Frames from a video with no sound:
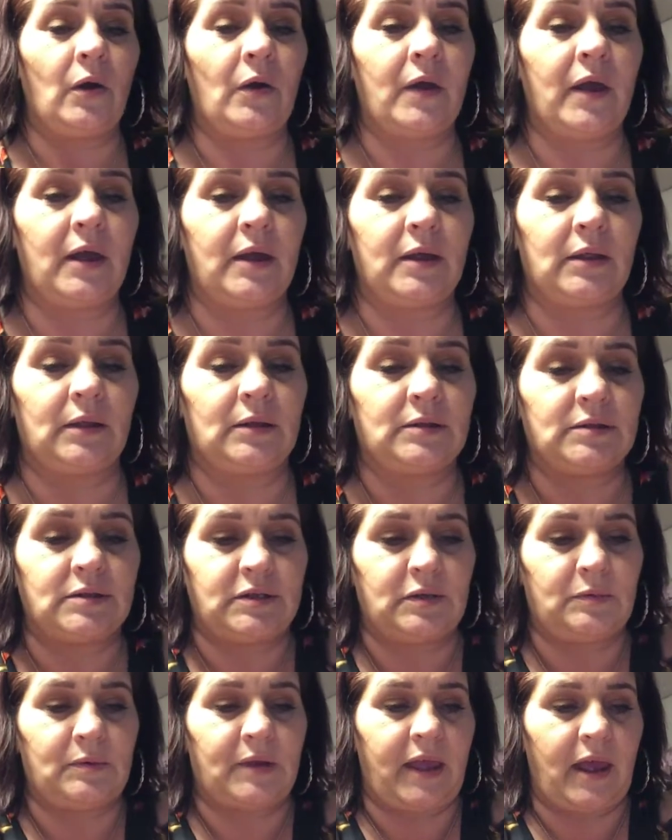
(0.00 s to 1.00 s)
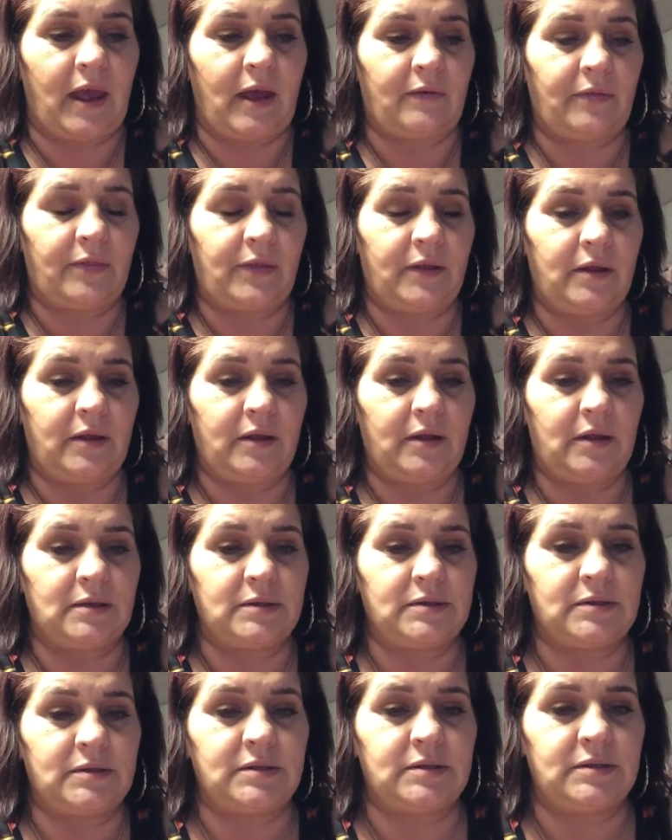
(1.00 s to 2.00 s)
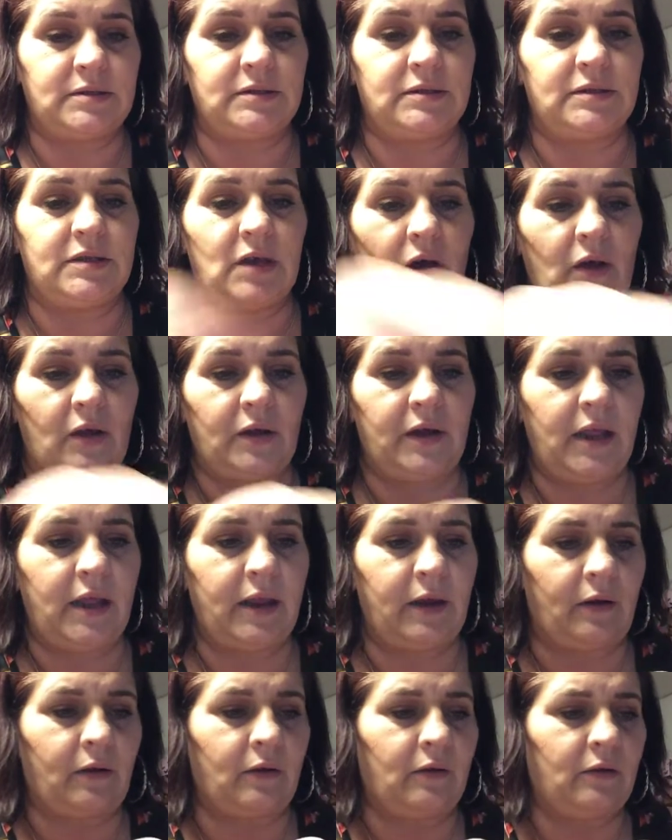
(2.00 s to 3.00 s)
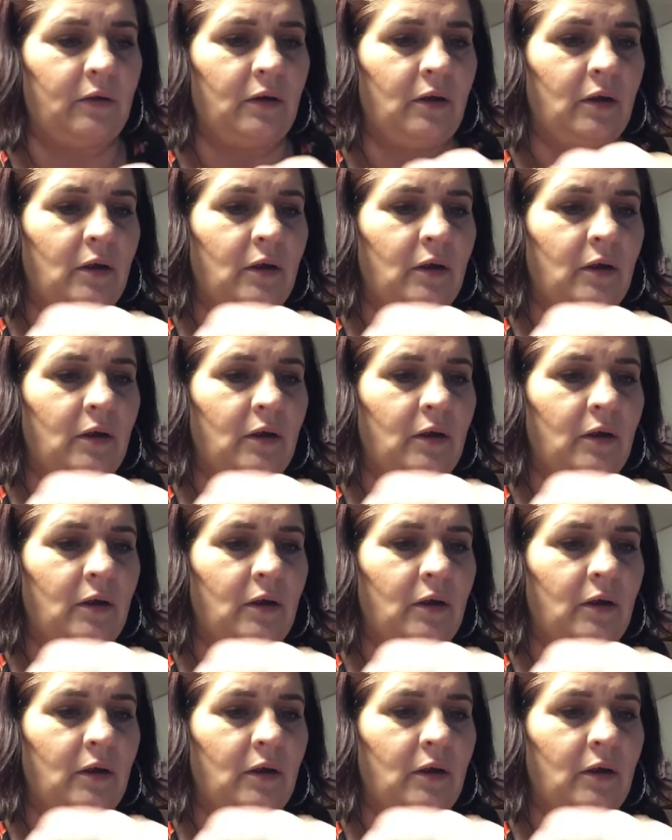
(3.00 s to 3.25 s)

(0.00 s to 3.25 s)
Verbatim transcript: Okay, let's see what Kathy done here.